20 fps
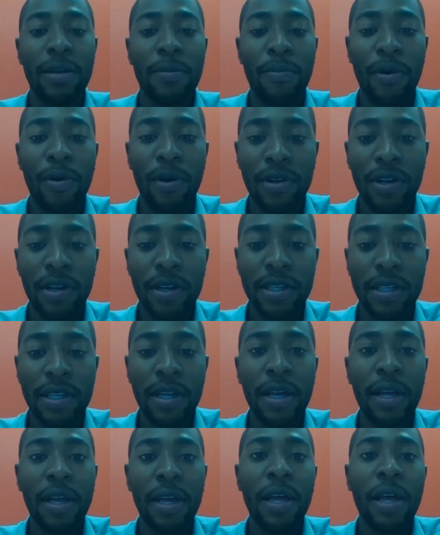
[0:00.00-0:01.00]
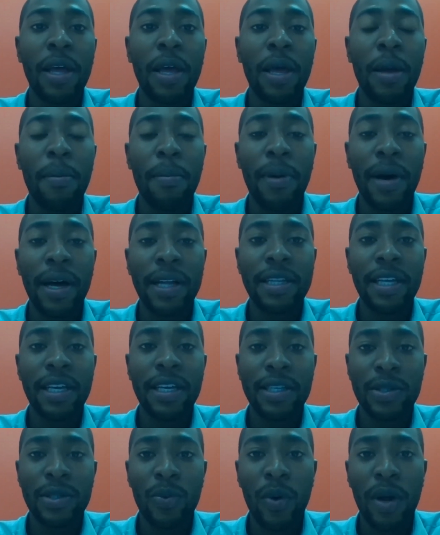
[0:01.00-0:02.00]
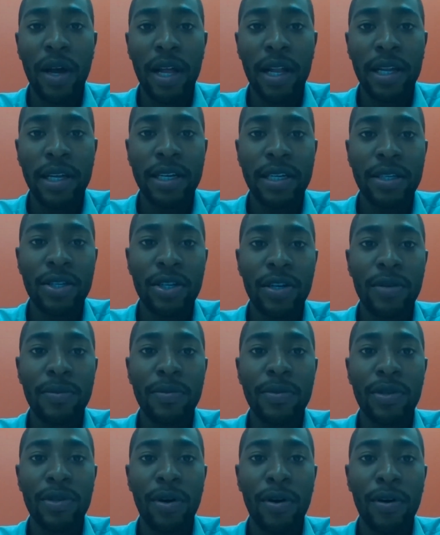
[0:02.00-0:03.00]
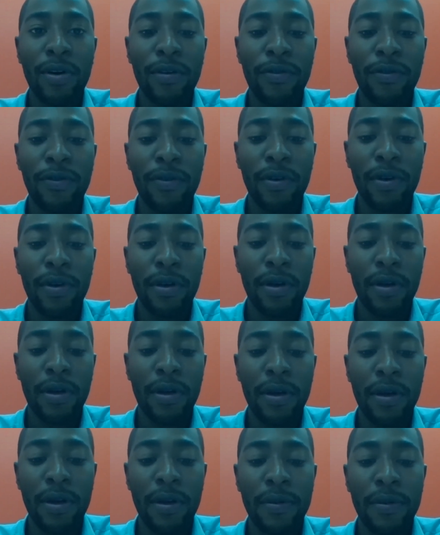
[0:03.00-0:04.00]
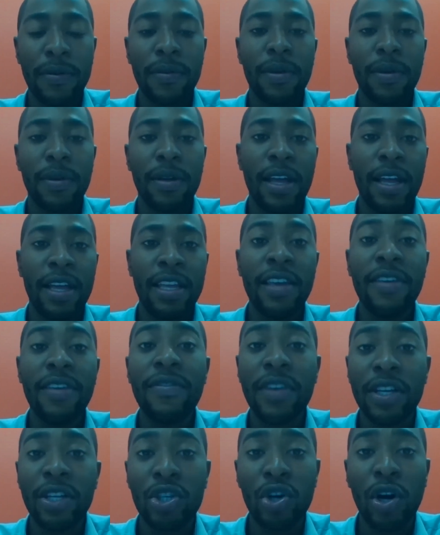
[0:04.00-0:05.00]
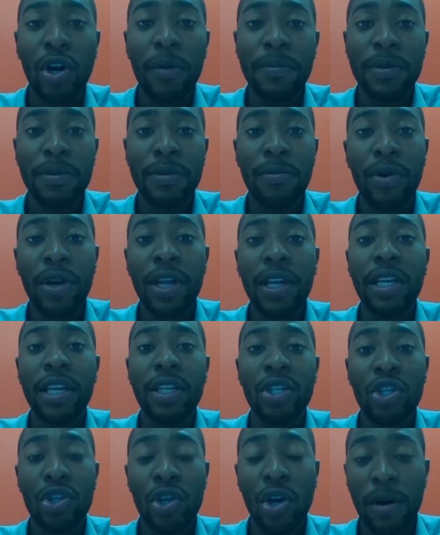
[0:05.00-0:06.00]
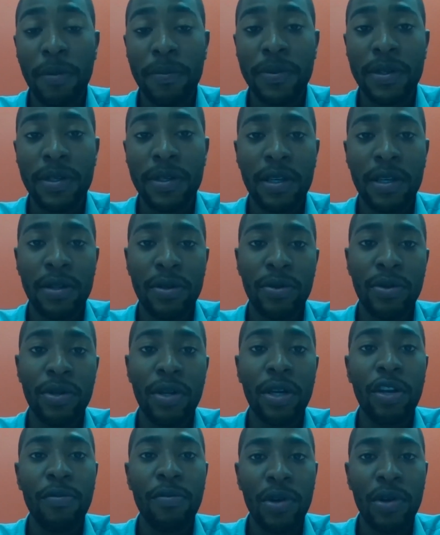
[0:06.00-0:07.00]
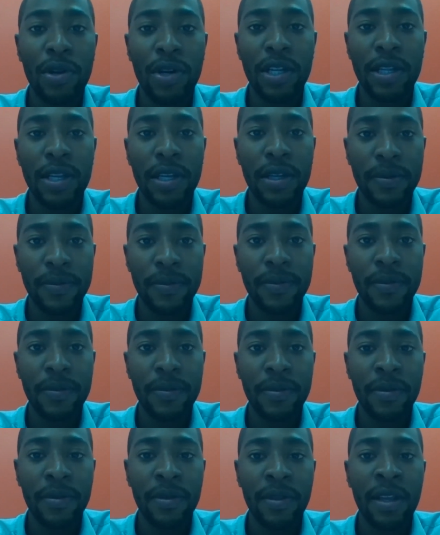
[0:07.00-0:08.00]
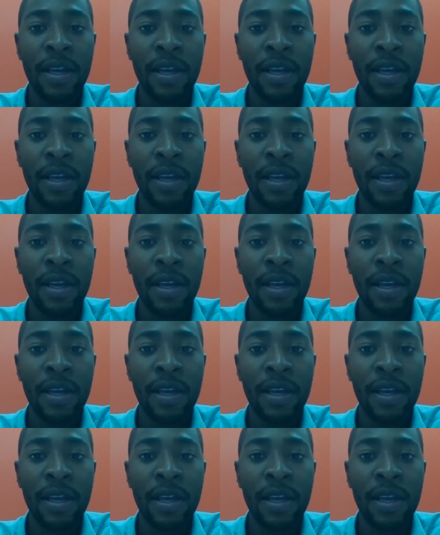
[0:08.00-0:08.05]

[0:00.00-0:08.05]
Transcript: selling the product, but as well in terms of uh, giving jobs, bringing jobs to the community.